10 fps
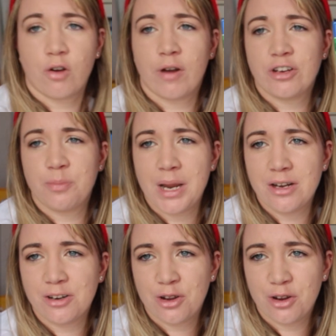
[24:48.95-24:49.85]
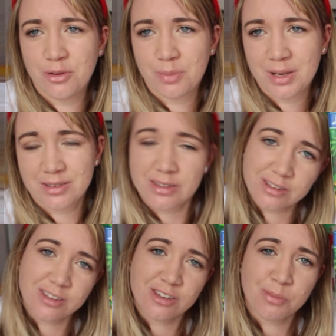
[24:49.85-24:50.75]
Crash Bandicoot, because
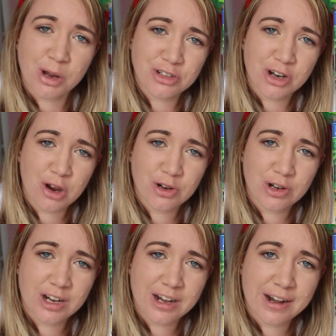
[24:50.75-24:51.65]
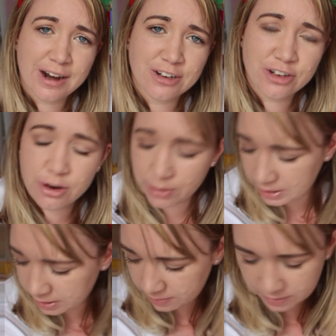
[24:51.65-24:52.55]
this is my childhood in a nutshell
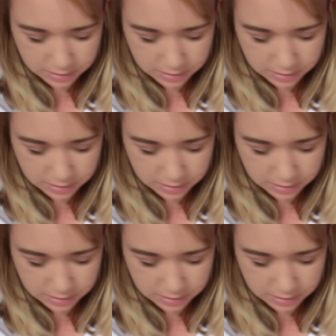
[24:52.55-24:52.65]
here.